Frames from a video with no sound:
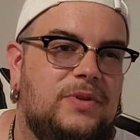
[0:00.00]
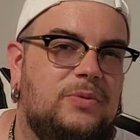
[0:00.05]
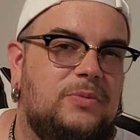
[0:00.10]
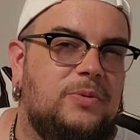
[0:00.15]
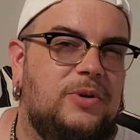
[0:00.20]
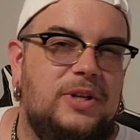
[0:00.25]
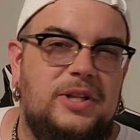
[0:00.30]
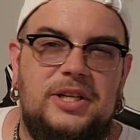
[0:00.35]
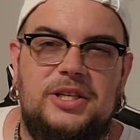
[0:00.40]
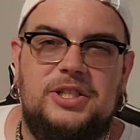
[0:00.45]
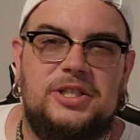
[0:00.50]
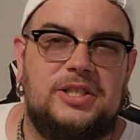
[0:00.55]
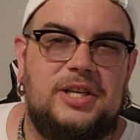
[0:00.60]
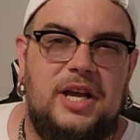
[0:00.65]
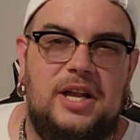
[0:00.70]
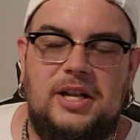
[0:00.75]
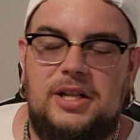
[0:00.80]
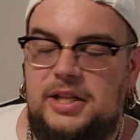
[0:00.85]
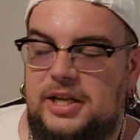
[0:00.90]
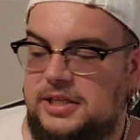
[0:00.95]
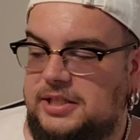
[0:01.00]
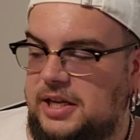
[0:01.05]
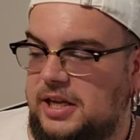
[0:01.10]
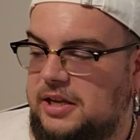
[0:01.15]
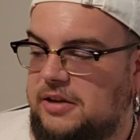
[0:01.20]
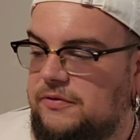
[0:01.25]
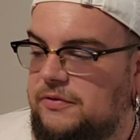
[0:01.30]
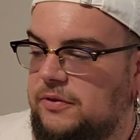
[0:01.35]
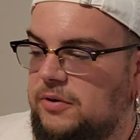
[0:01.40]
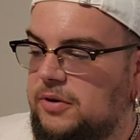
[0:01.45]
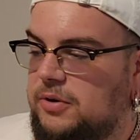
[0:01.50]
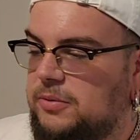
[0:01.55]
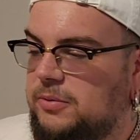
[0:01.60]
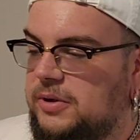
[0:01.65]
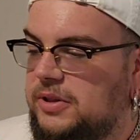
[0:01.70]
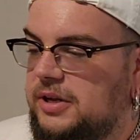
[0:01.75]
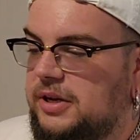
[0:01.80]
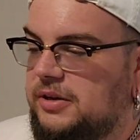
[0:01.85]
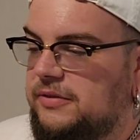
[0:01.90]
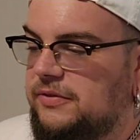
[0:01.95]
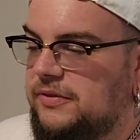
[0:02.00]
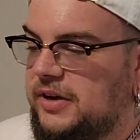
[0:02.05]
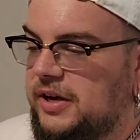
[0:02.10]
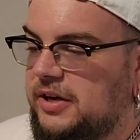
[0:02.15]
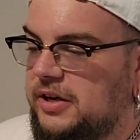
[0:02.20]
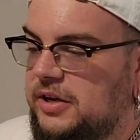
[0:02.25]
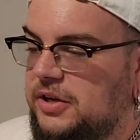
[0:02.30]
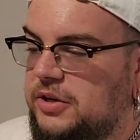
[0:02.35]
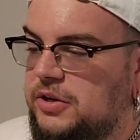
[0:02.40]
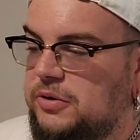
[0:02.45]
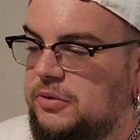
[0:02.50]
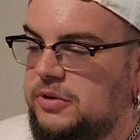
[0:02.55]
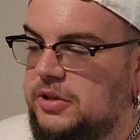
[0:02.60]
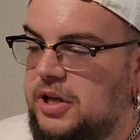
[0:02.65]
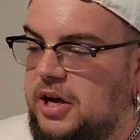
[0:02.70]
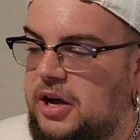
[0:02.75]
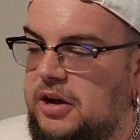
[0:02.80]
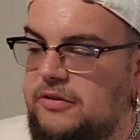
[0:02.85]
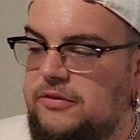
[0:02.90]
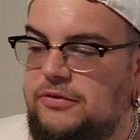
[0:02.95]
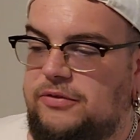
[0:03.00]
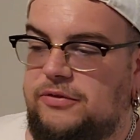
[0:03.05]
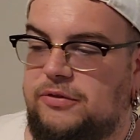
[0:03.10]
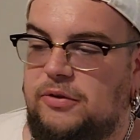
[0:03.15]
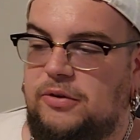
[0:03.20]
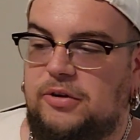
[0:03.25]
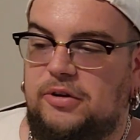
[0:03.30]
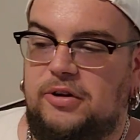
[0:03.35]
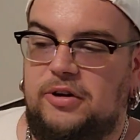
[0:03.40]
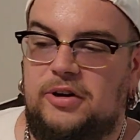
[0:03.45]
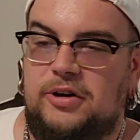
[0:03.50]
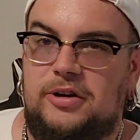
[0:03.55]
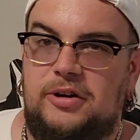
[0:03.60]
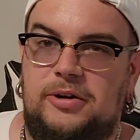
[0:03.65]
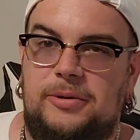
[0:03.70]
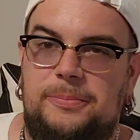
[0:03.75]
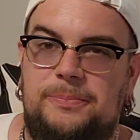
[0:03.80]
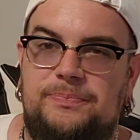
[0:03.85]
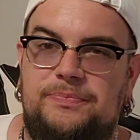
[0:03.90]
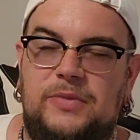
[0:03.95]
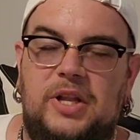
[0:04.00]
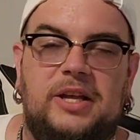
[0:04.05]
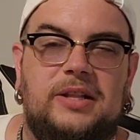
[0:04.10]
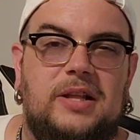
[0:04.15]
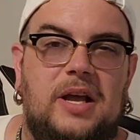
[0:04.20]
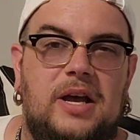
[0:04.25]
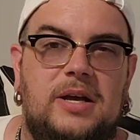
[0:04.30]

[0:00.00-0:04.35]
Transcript: really just kind of like taking forward with it and finding a new love for like the